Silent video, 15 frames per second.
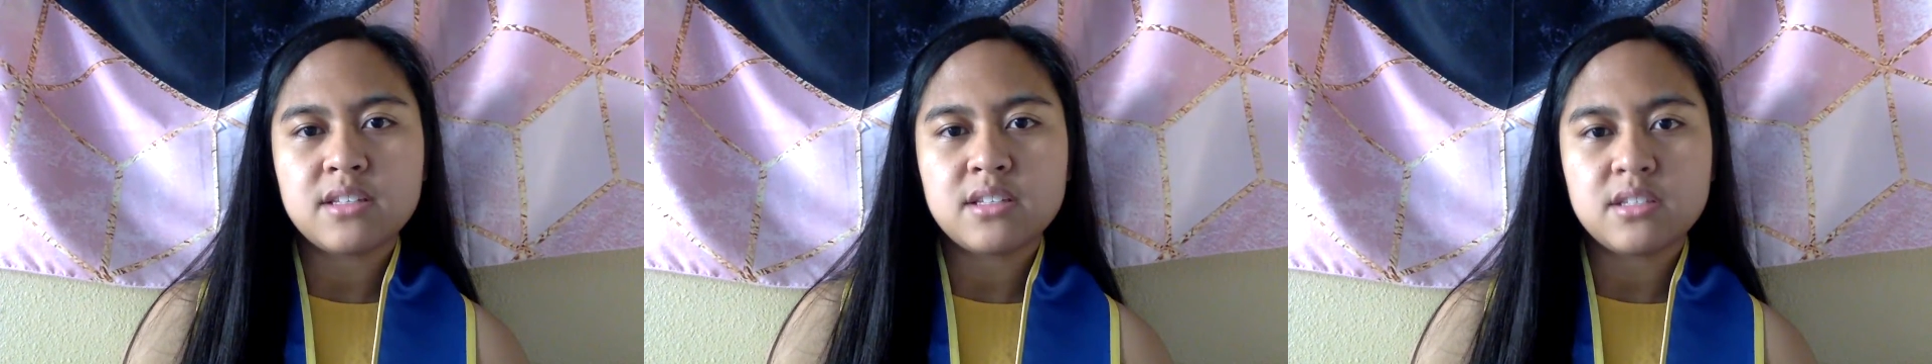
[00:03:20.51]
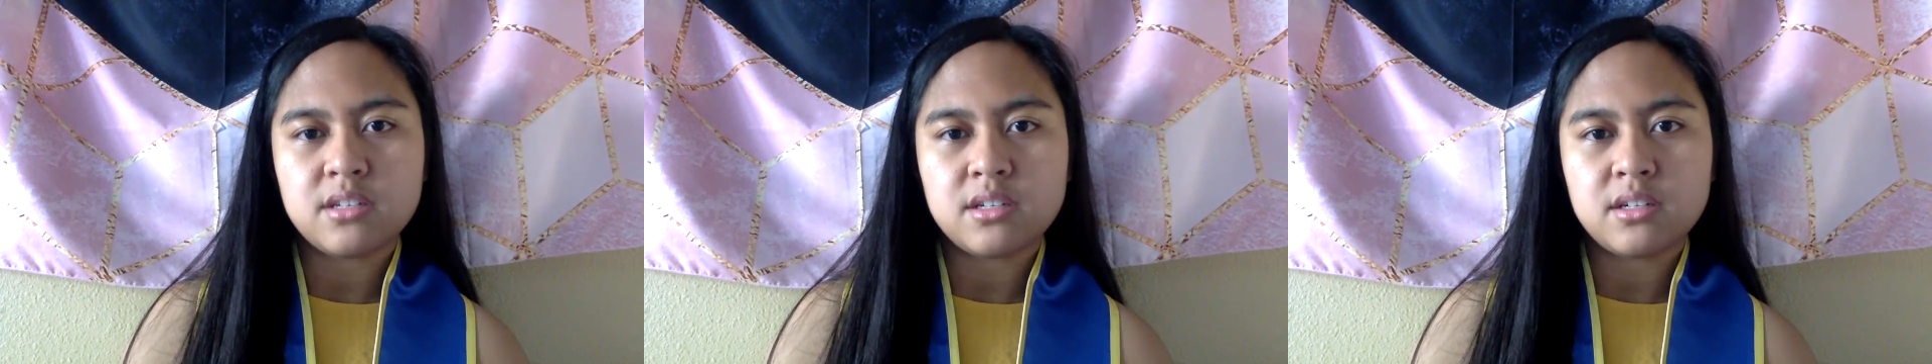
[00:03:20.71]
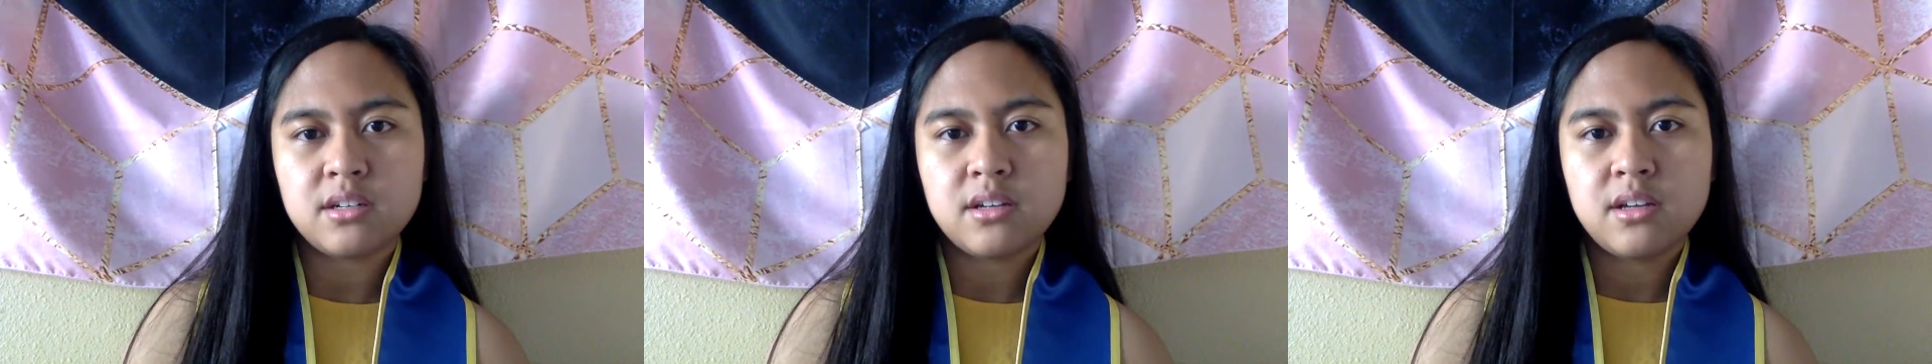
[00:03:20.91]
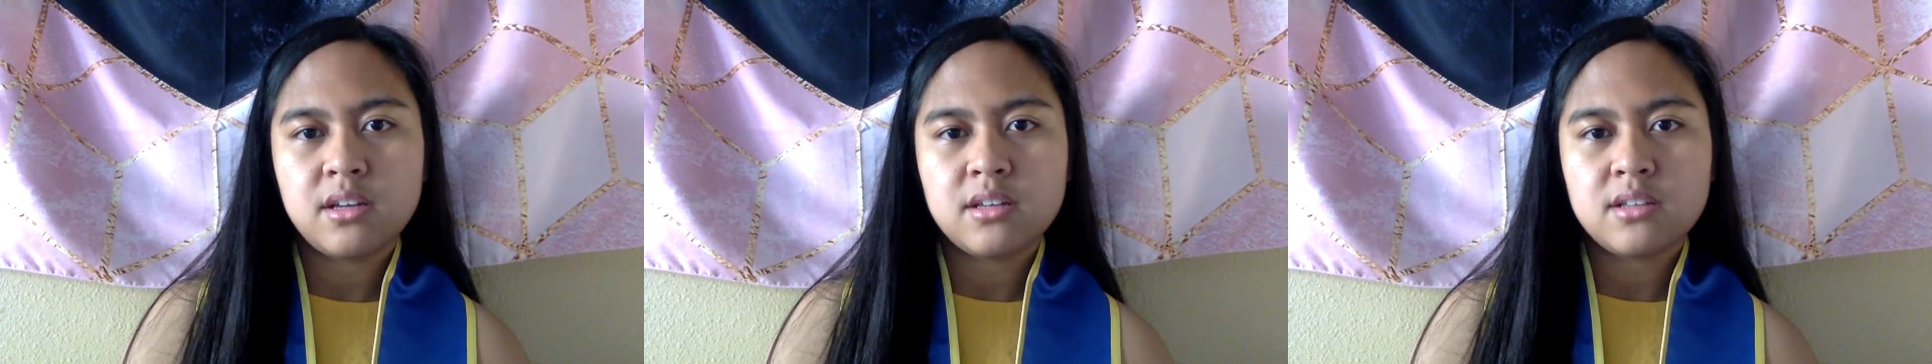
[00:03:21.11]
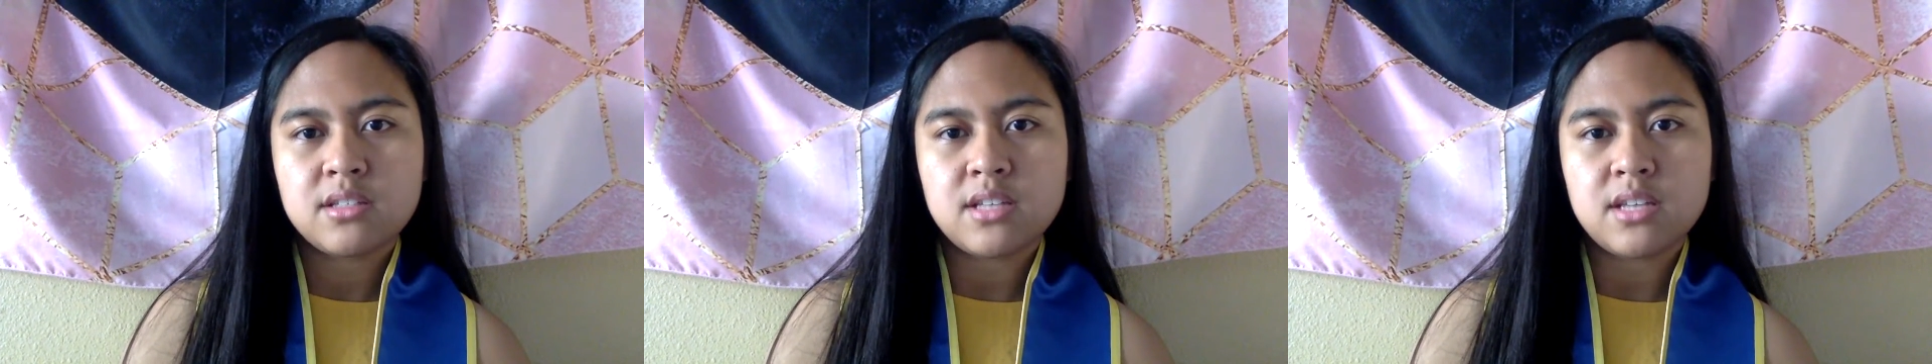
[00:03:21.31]
year
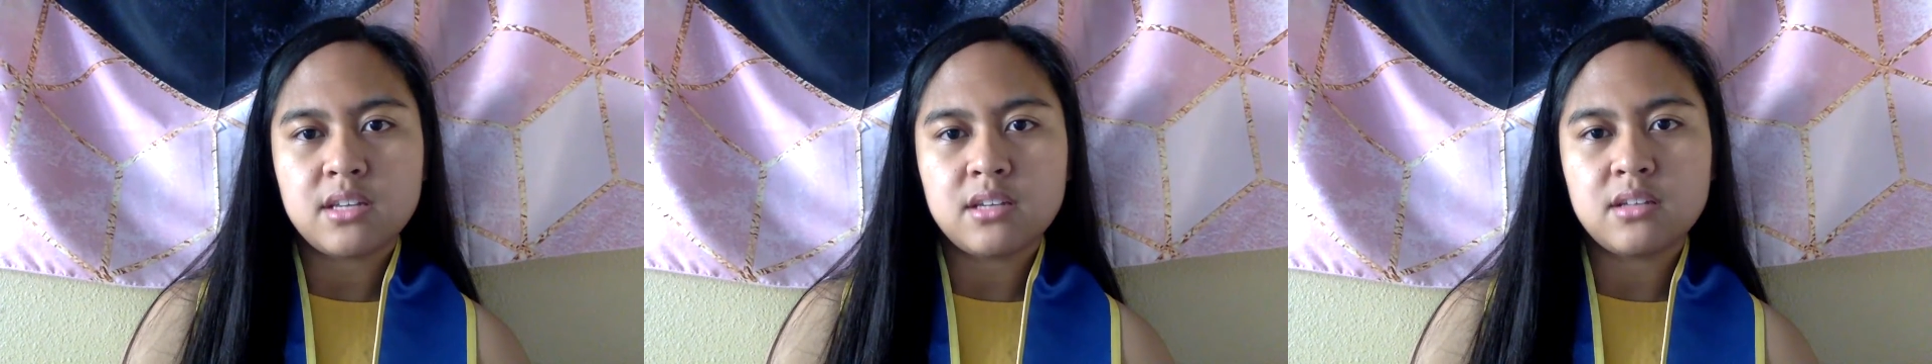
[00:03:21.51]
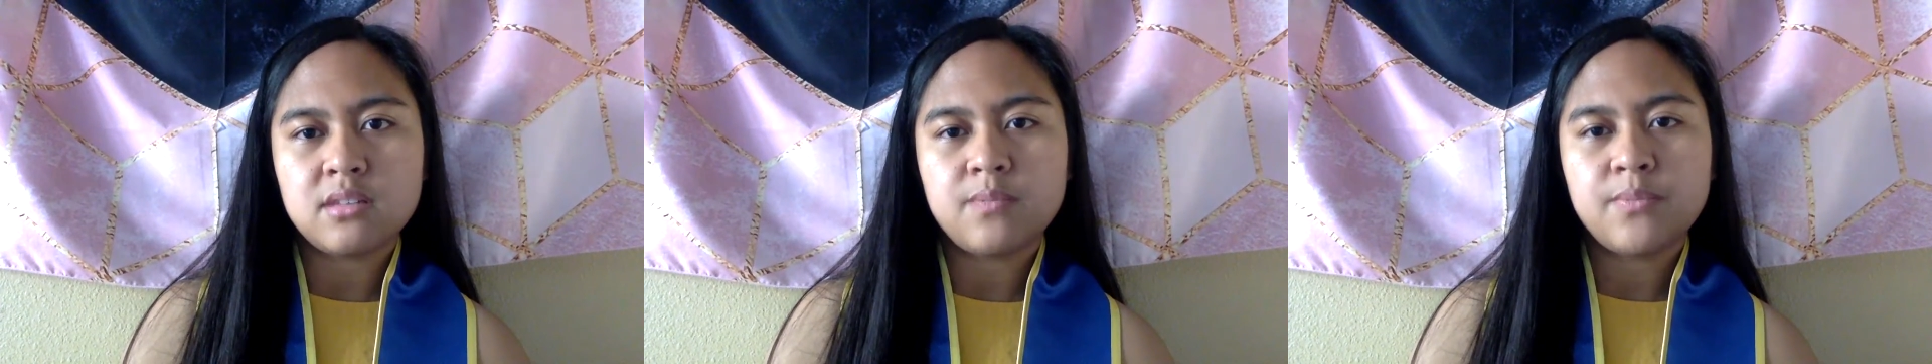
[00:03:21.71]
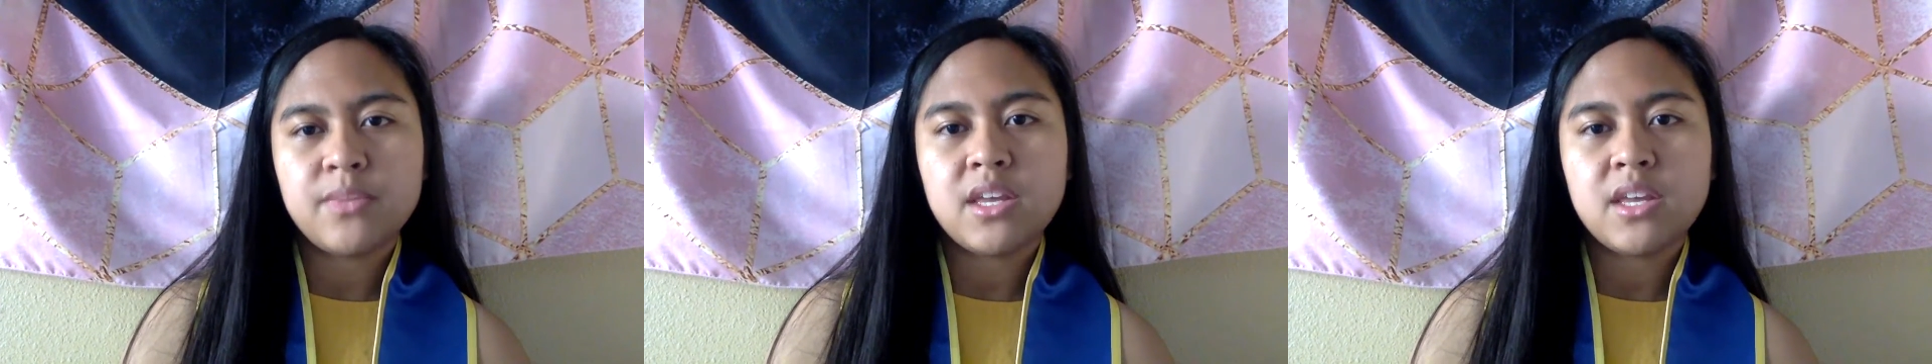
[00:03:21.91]
stated,